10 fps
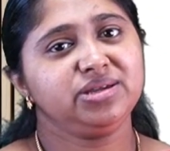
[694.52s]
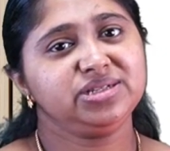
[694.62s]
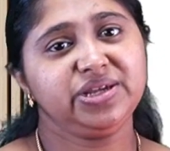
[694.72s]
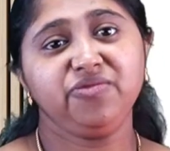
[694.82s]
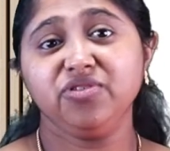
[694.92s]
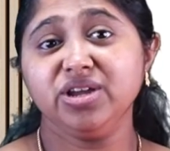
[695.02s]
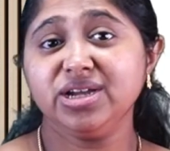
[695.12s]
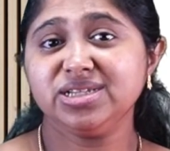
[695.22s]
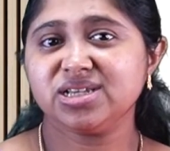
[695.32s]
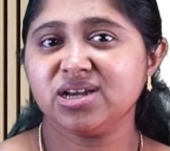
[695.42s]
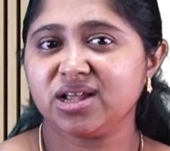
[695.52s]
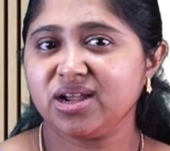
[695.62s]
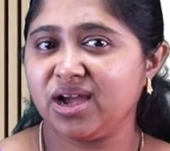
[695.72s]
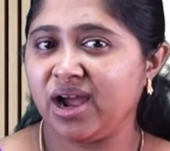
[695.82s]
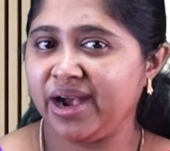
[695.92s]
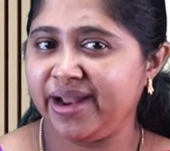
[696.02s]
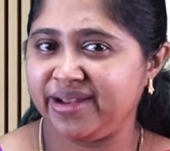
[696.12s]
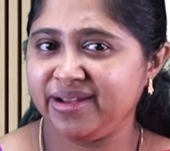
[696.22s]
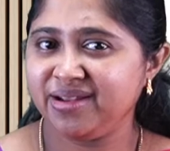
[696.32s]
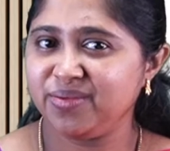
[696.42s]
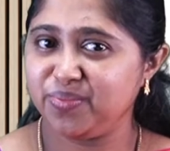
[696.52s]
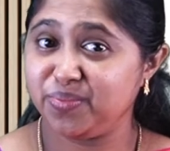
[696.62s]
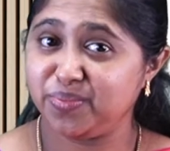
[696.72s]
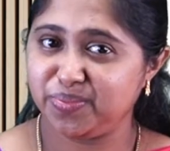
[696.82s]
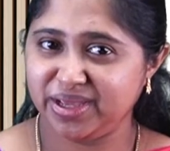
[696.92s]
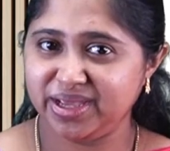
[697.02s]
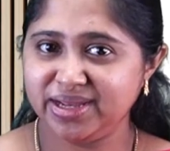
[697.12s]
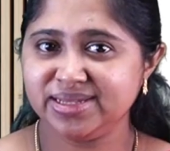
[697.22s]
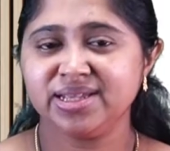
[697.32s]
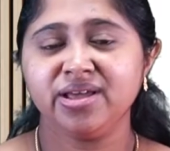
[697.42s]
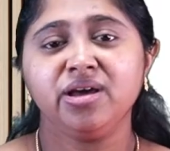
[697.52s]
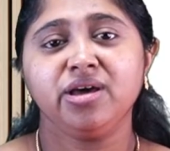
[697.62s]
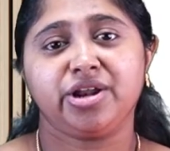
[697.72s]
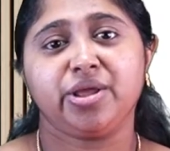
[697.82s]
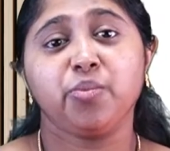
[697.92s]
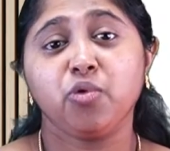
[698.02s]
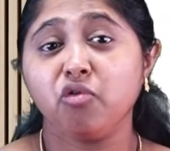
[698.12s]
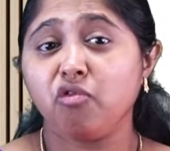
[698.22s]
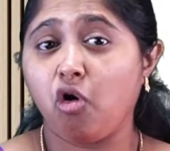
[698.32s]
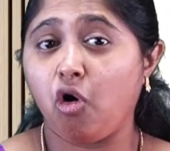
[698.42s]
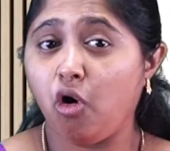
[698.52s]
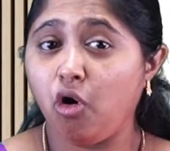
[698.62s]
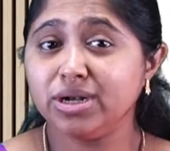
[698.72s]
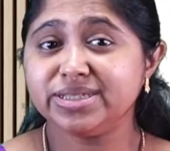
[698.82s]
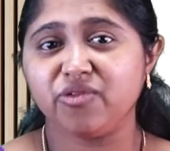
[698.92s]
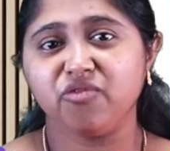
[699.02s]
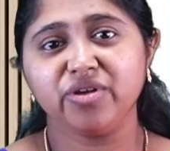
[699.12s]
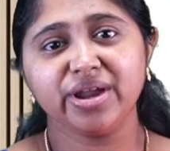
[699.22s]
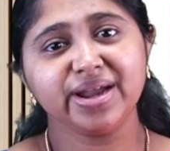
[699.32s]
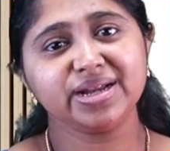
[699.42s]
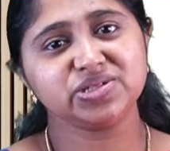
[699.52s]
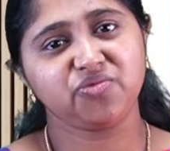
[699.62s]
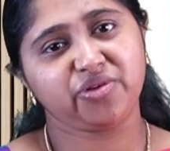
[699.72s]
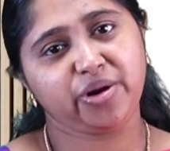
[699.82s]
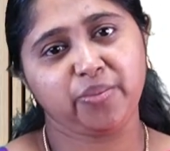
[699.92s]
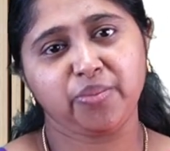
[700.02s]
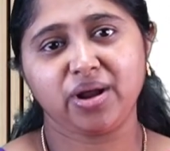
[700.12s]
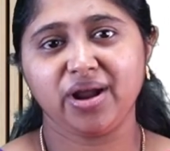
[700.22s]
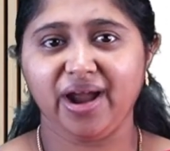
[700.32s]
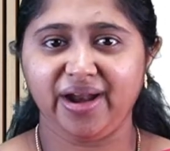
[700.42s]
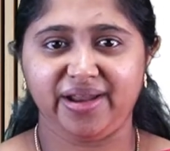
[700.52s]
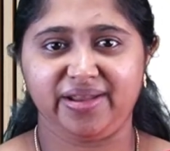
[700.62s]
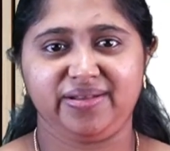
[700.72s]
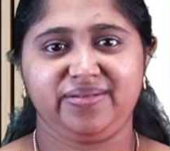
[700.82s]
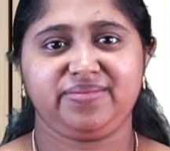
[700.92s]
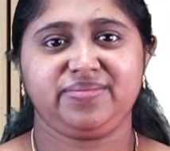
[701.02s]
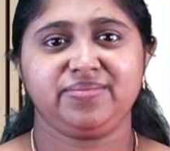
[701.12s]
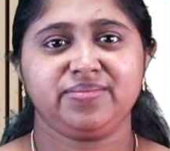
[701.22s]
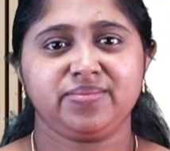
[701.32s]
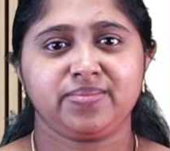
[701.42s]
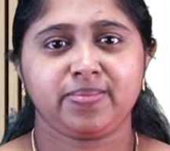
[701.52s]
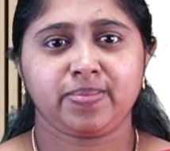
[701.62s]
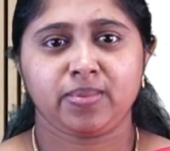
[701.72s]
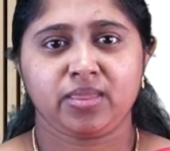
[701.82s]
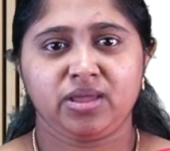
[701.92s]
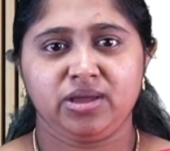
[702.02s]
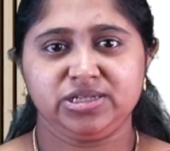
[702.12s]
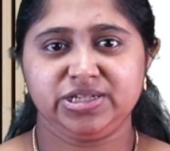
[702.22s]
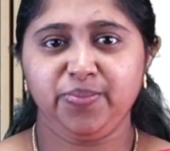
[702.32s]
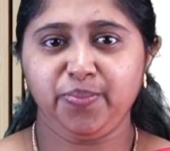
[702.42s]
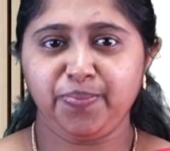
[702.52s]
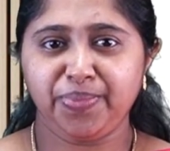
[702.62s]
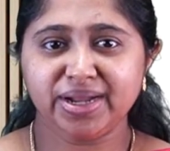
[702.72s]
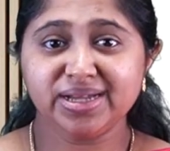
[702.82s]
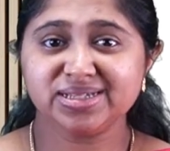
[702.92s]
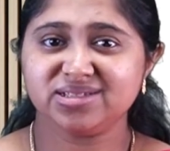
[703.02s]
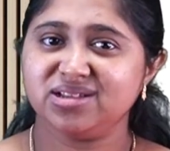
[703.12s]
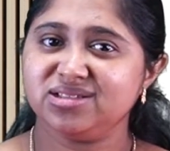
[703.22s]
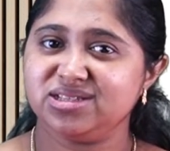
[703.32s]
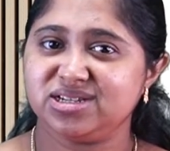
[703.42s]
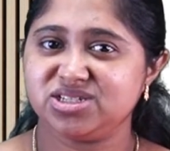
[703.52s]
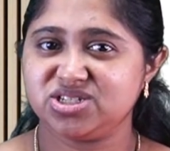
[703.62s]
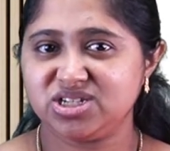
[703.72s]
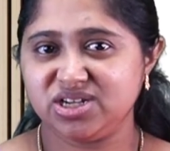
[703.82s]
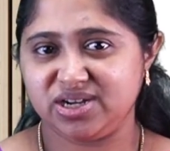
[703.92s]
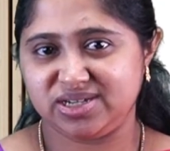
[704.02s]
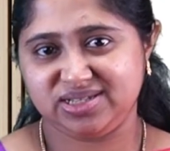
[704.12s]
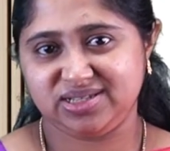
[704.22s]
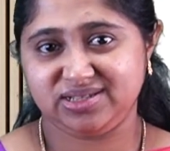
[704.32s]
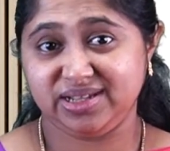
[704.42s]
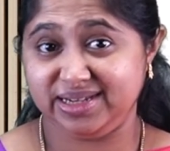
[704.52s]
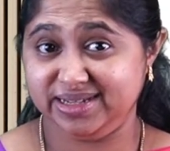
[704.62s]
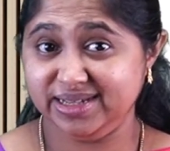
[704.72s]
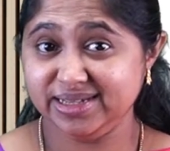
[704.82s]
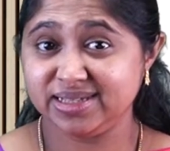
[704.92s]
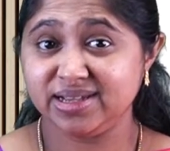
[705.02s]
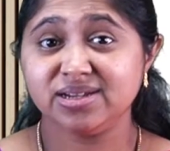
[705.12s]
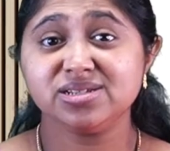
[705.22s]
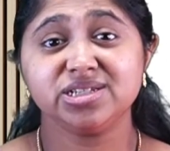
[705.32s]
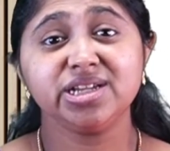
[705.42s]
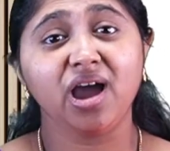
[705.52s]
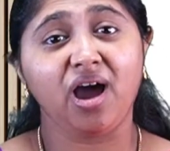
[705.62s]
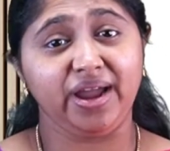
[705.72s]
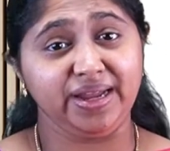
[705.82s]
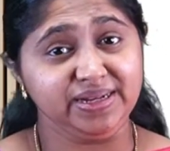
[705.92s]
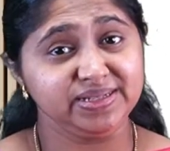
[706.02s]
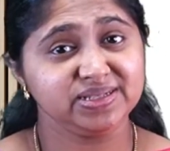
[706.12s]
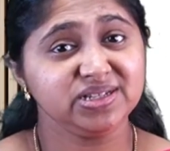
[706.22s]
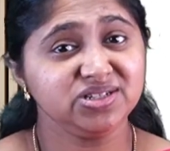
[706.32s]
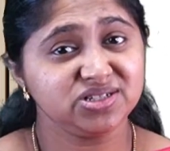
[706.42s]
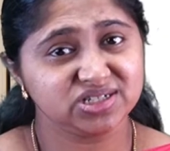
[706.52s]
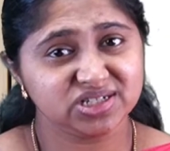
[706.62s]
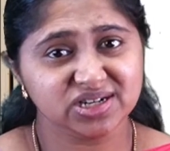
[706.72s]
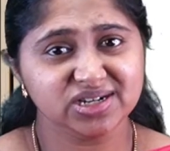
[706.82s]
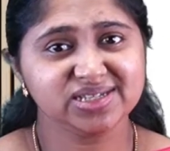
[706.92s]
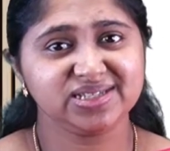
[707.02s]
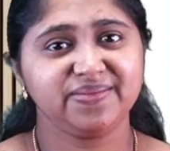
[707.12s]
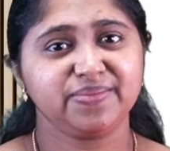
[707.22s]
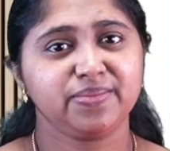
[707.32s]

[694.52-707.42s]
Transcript: She weeds her garden means remove all the weeds from garden. She pressed the shirts that is she irons the shirts.